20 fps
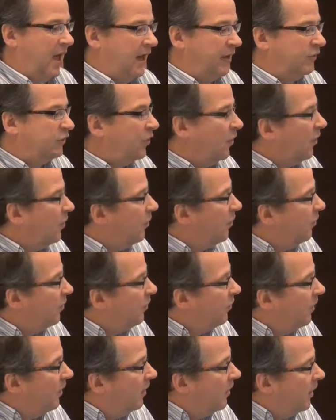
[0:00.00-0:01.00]
And so,
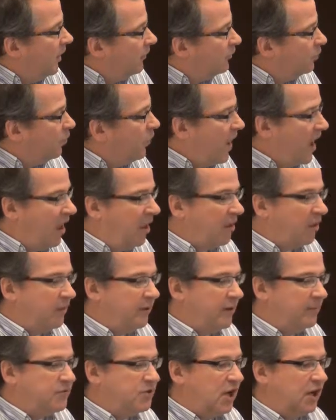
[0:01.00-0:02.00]
as well,
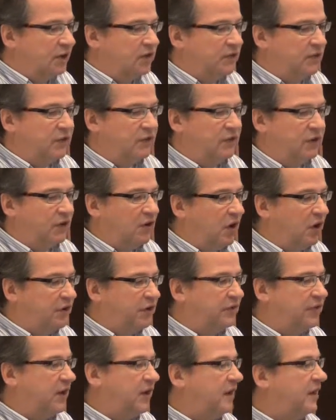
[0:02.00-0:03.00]
the objective is to
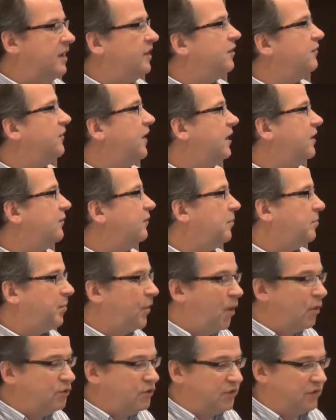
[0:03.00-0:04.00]
cultivate innovative
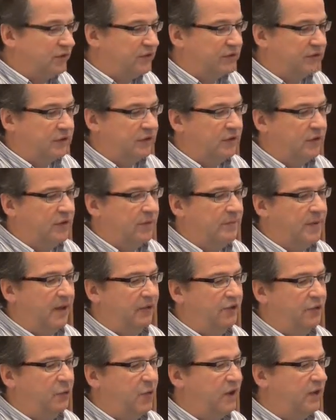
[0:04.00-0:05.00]
approaches to the
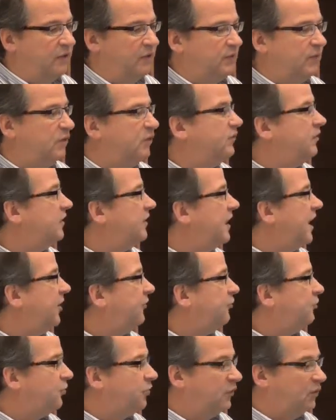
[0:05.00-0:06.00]
best ways of using
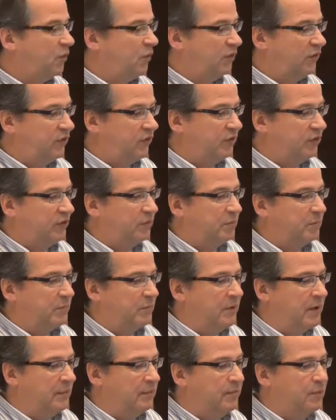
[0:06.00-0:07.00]
natural resources to
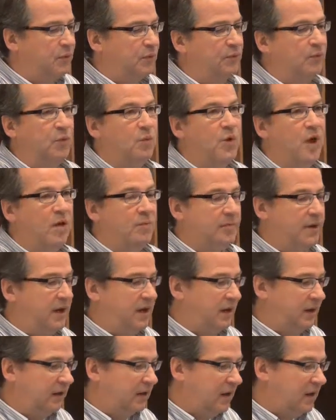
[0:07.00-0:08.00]
improve the
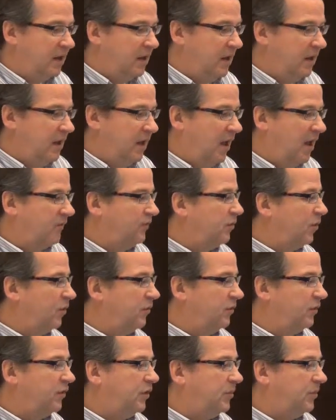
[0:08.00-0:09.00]
well-being of
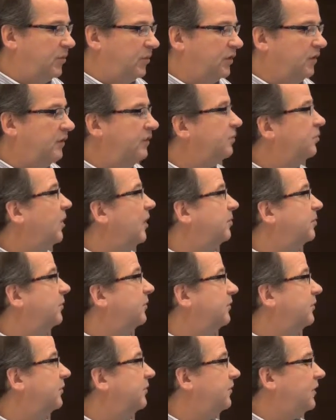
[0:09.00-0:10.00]
northern communities while
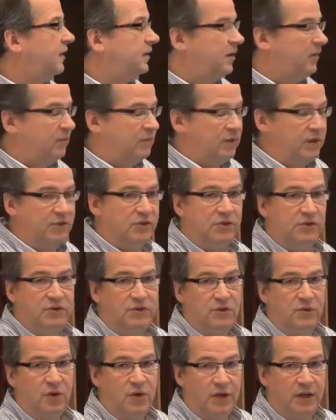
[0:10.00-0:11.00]
preserving the
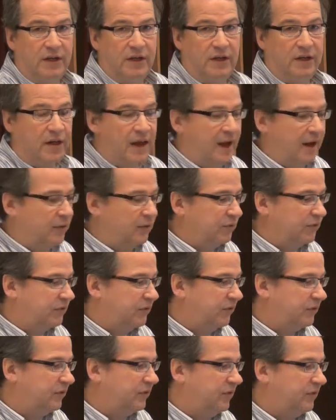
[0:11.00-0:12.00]
region's unique
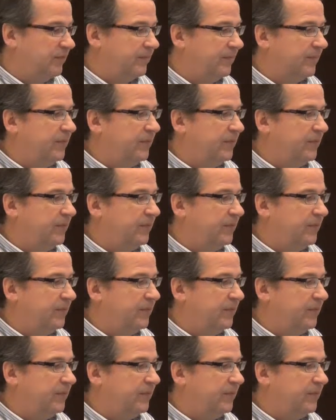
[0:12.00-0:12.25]
ecosystem.